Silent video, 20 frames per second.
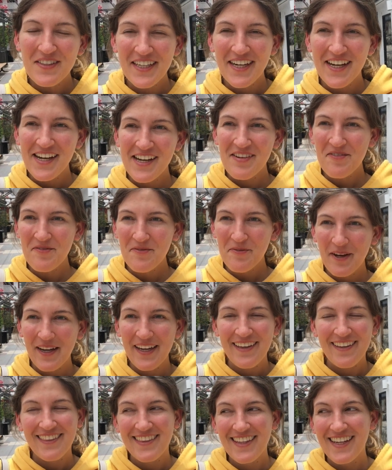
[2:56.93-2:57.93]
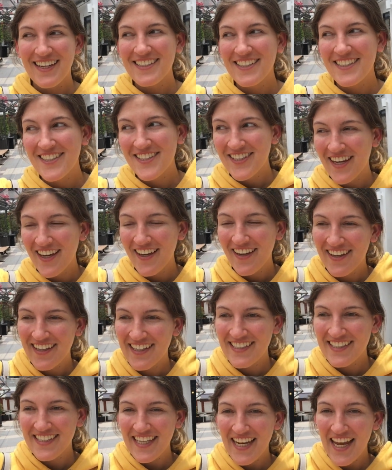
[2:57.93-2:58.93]
done with lunch
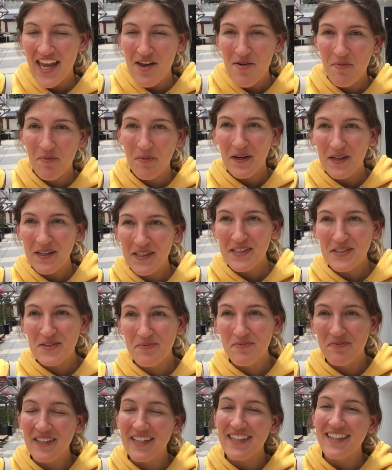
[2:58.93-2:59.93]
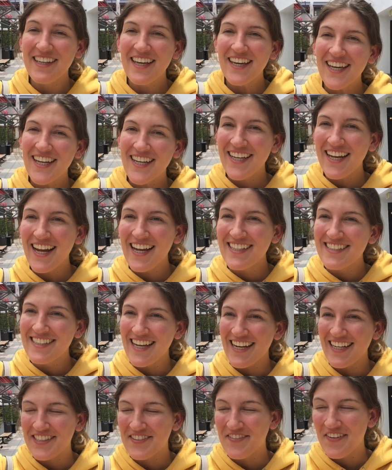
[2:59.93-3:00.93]
and it was really good and
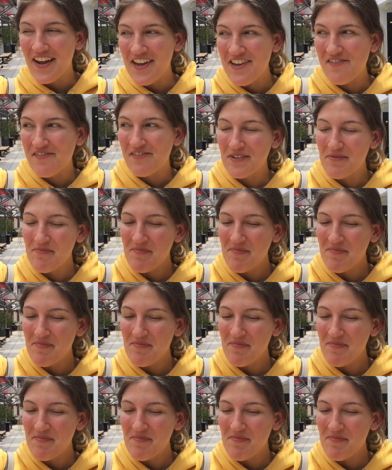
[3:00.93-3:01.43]
satisfying for